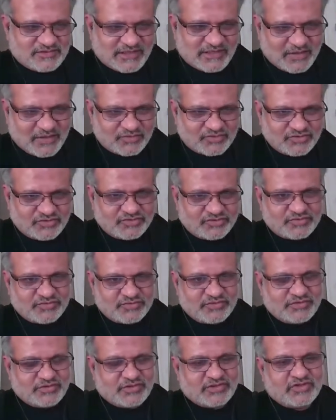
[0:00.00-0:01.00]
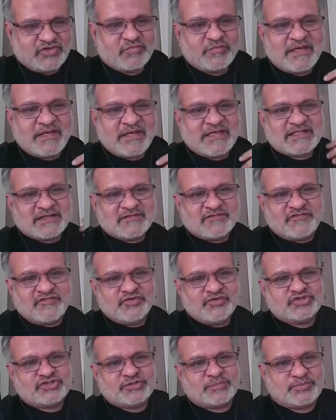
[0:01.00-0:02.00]
how to do, you're making them
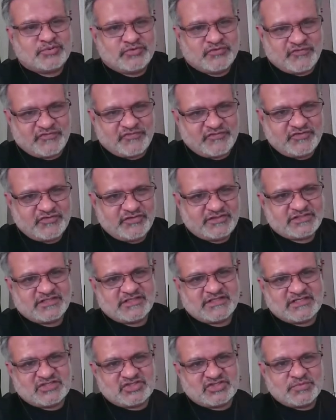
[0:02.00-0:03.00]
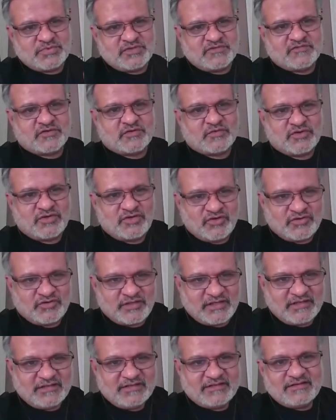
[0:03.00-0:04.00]
future proof. Your research has to be forward
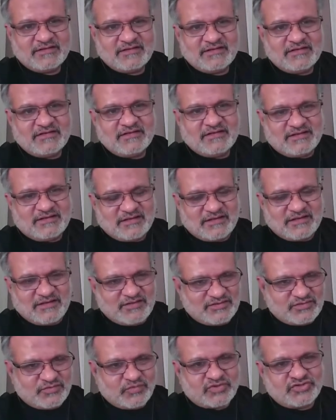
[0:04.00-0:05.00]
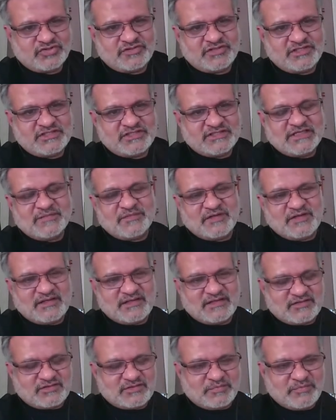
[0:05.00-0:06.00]
looking. So what you teach them,
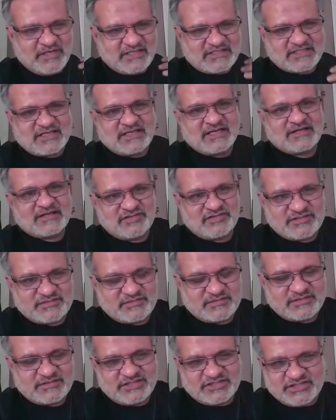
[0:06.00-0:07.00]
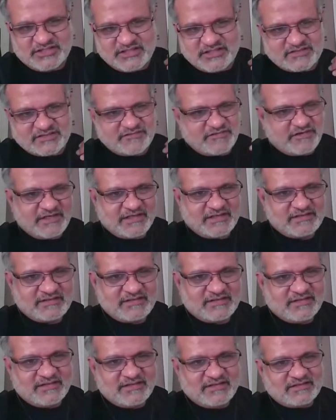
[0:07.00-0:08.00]
baseline teaching is fine.
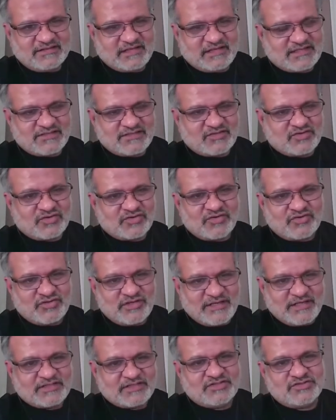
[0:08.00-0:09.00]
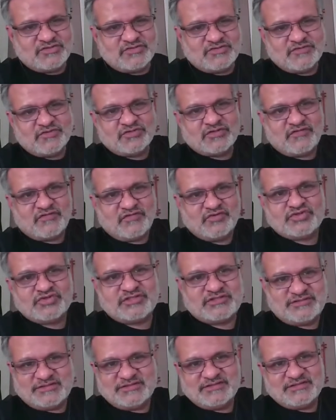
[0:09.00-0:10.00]
That's not going to get you to the
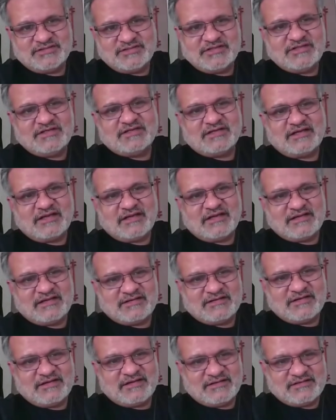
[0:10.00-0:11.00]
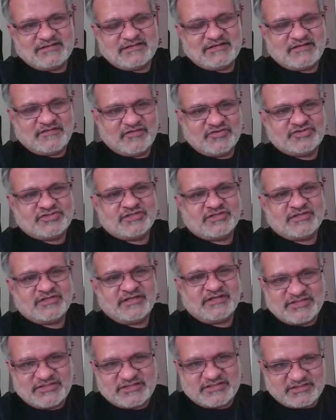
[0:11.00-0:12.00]
future, and future
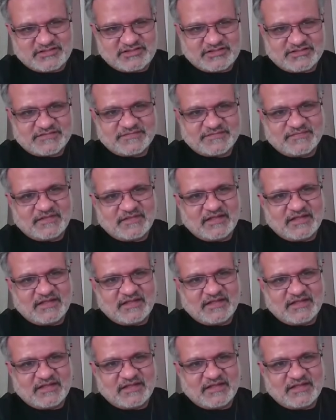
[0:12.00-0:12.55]
needs research.